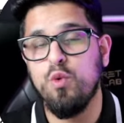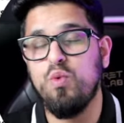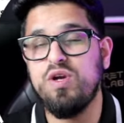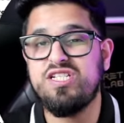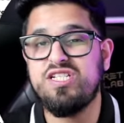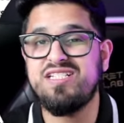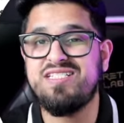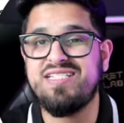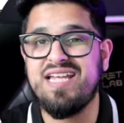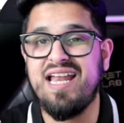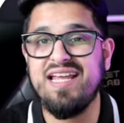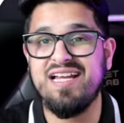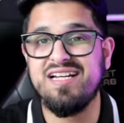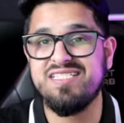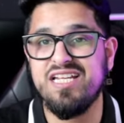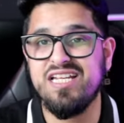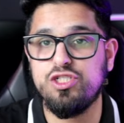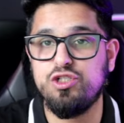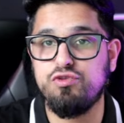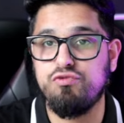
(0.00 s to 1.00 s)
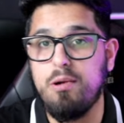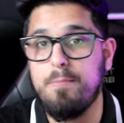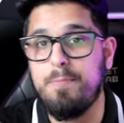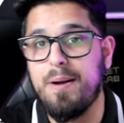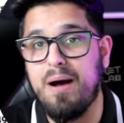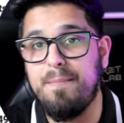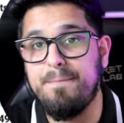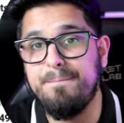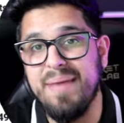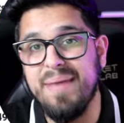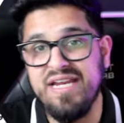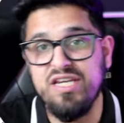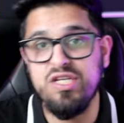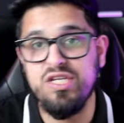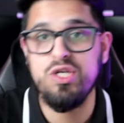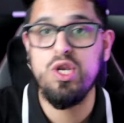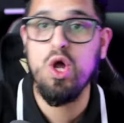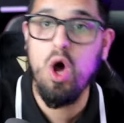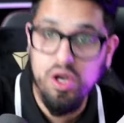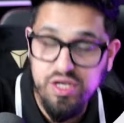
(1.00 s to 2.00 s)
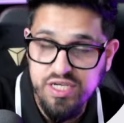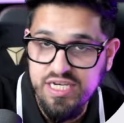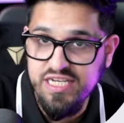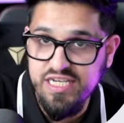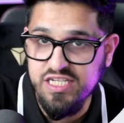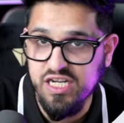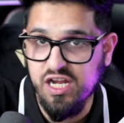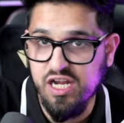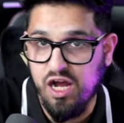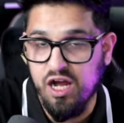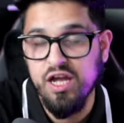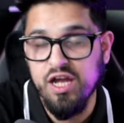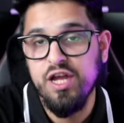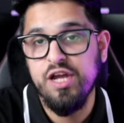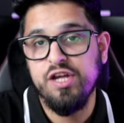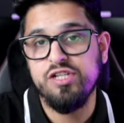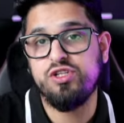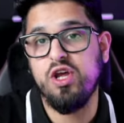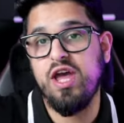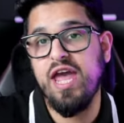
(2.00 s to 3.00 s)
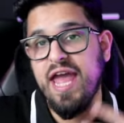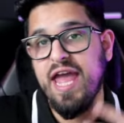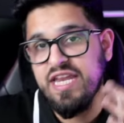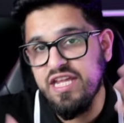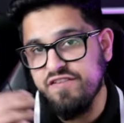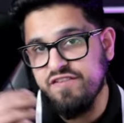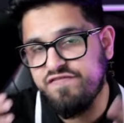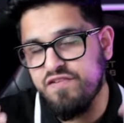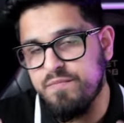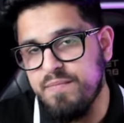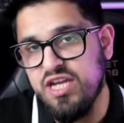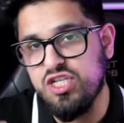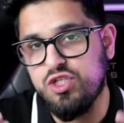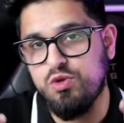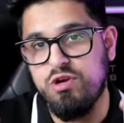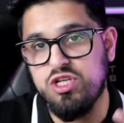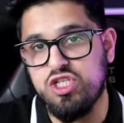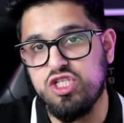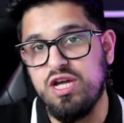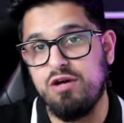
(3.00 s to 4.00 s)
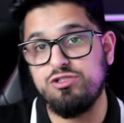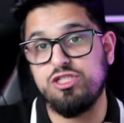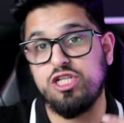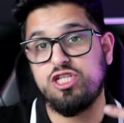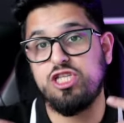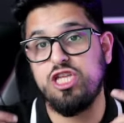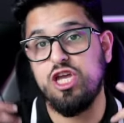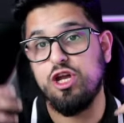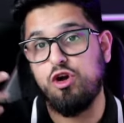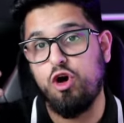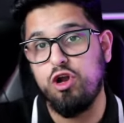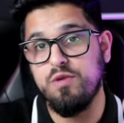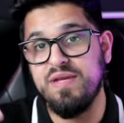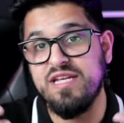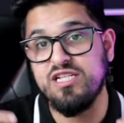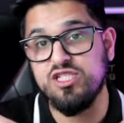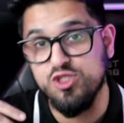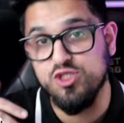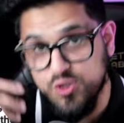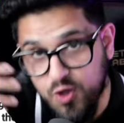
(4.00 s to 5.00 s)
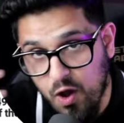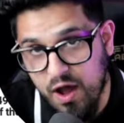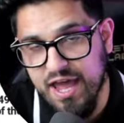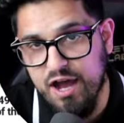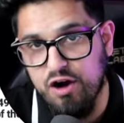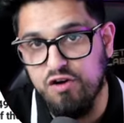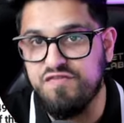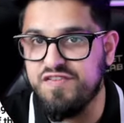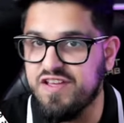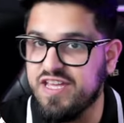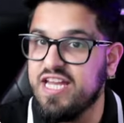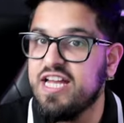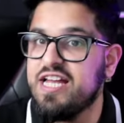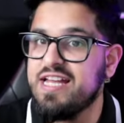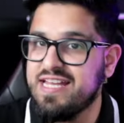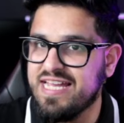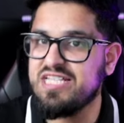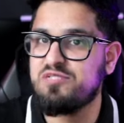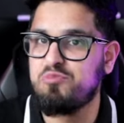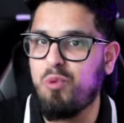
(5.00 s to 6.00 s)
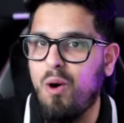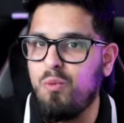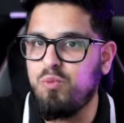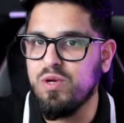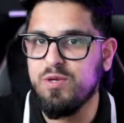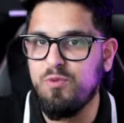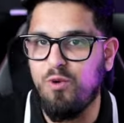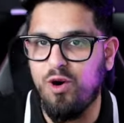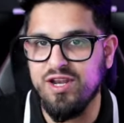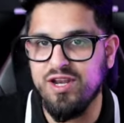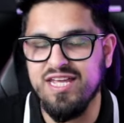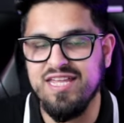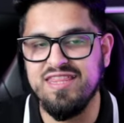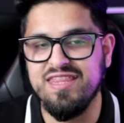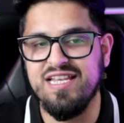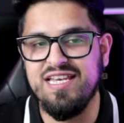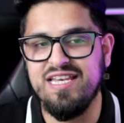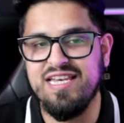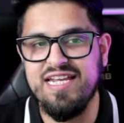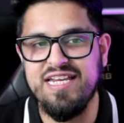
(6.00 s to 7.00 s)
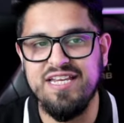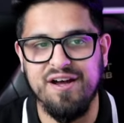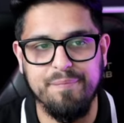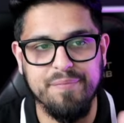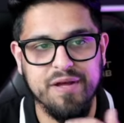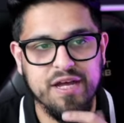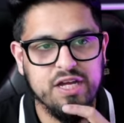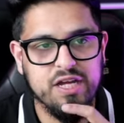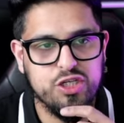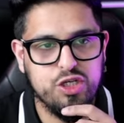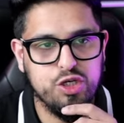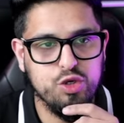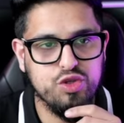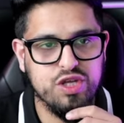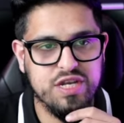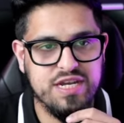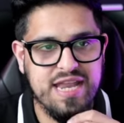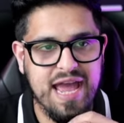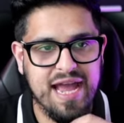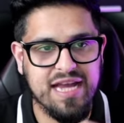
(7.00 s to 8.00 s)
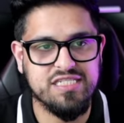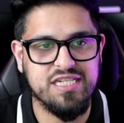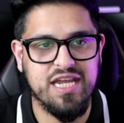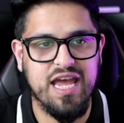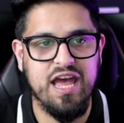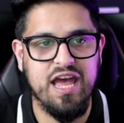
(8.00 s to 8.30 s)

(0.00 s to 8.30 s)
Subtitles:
which is telling us that Jerome Powell may not need to cut. So any information which tells us the economy is not healthy is what we want in the lead up to the next